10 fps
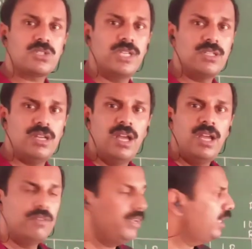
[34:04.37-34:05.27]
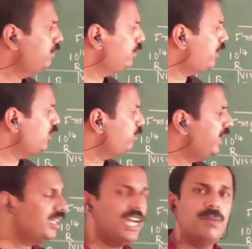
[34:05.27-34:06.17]
So where if you want to
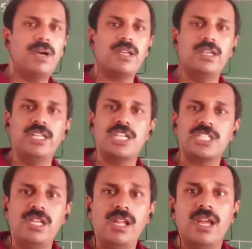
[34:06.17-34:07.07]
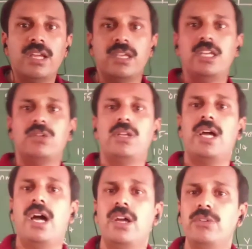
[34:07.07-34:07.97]
make gamma radiation, it will
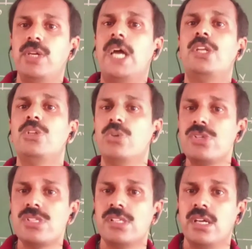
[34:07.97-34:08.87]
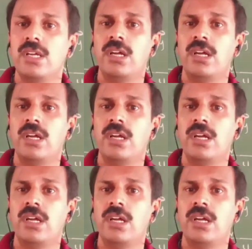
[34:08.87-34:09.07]
have, you have to use